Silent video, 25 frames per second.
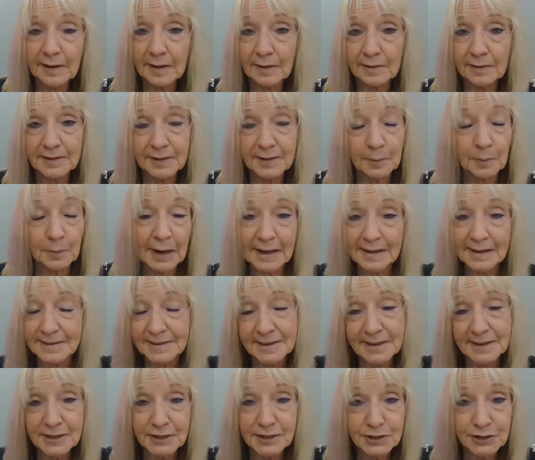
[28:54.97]
someone has
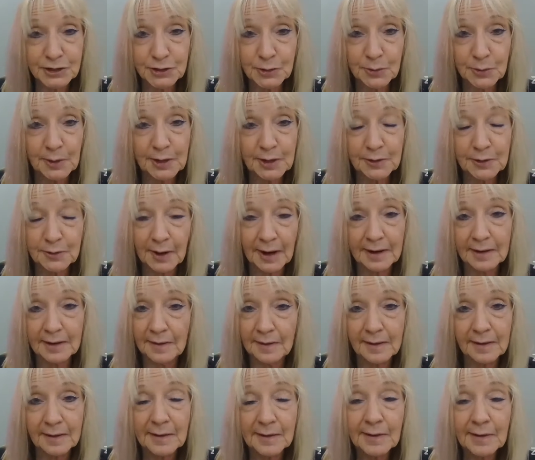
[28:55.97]
an issue, we try
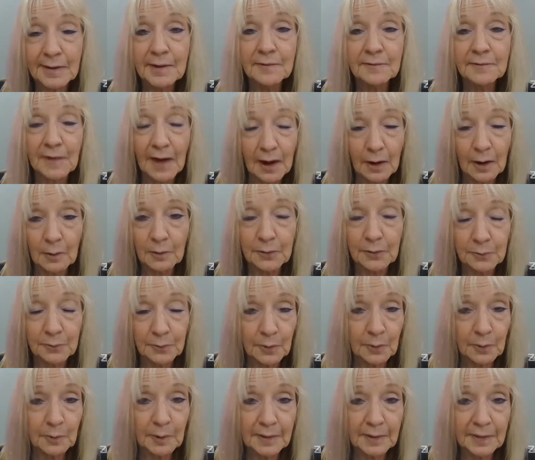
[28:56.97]
to follow
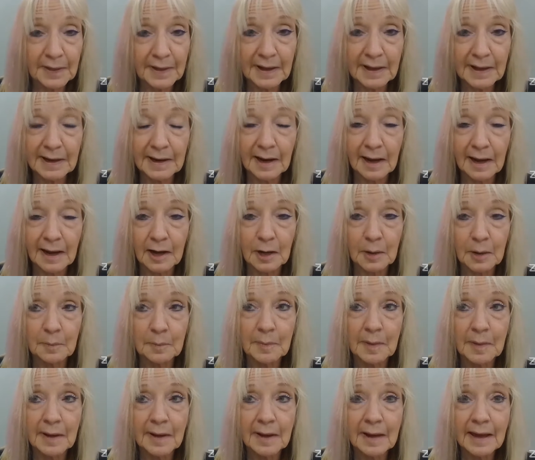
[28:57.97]
through with it
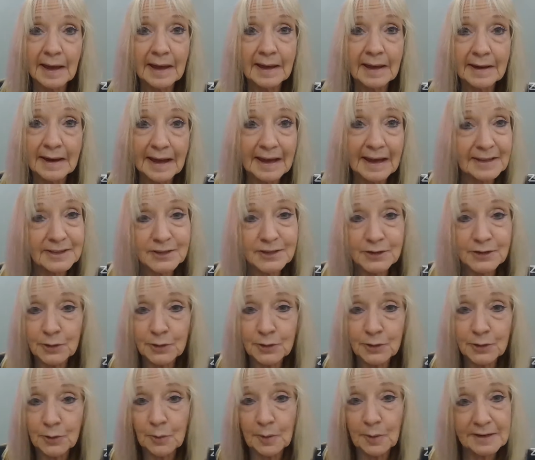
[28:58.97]
and answer
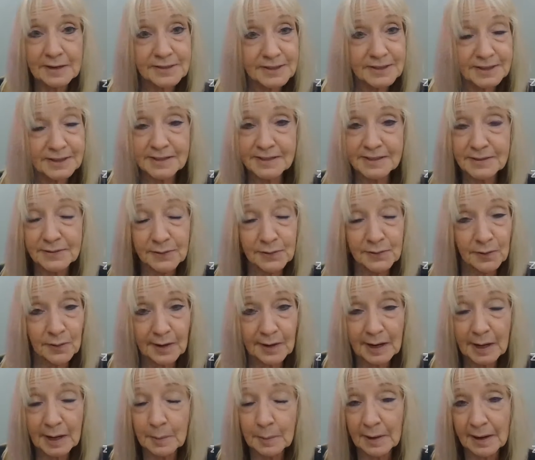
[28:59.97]
questions for
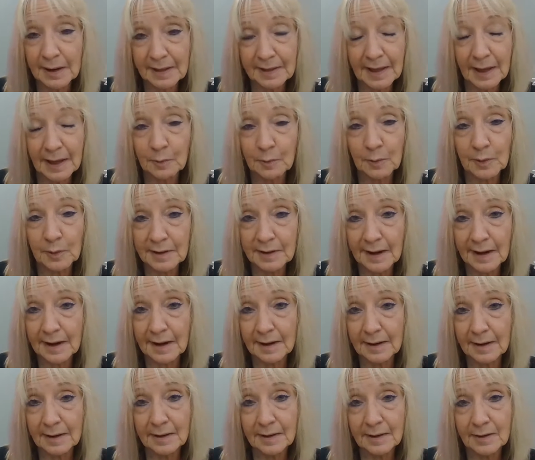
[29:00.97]
anybody that would not
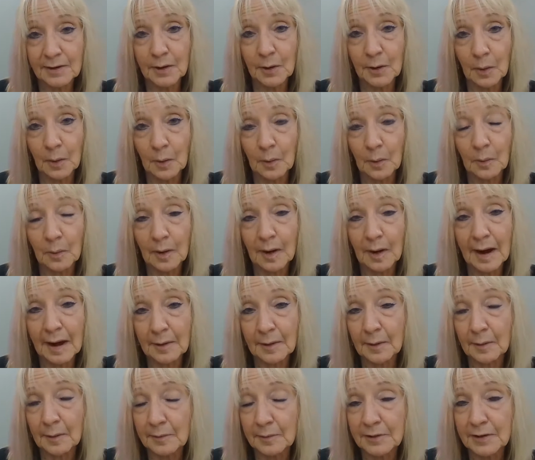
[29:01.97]
know or
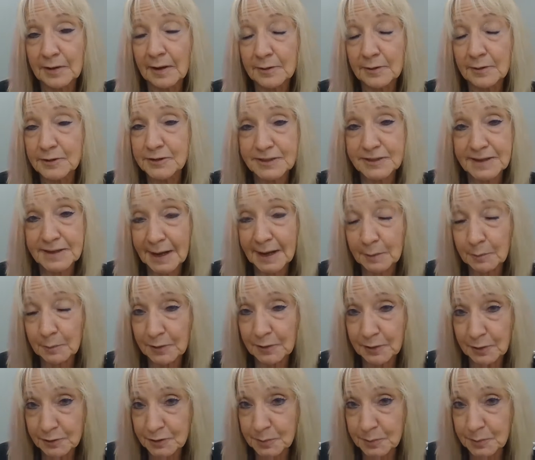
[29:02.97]
understand what they're